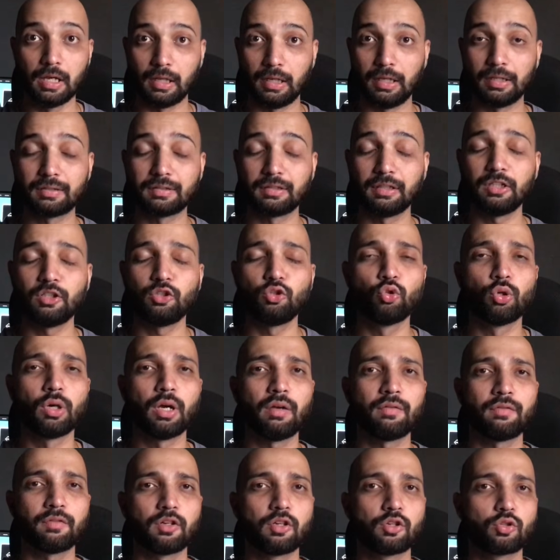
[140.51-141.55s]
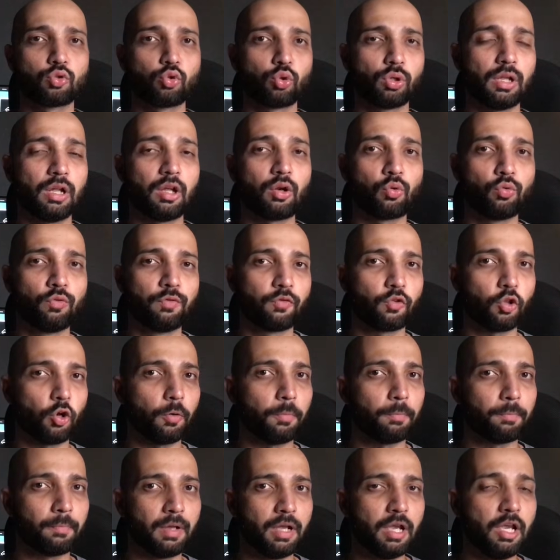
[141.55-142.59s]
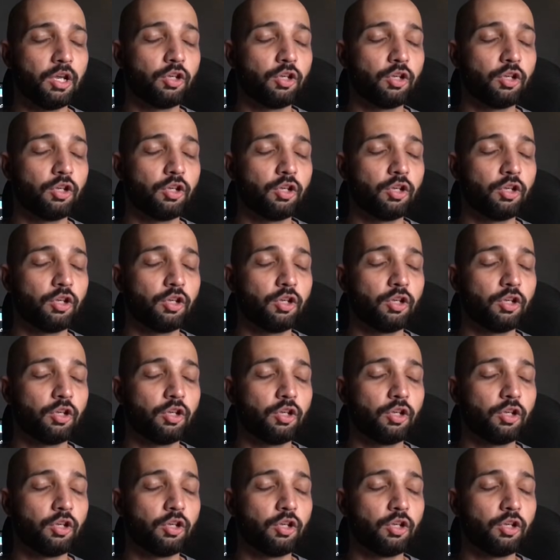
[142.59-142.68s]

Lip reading: Let's say you have solar rooftop.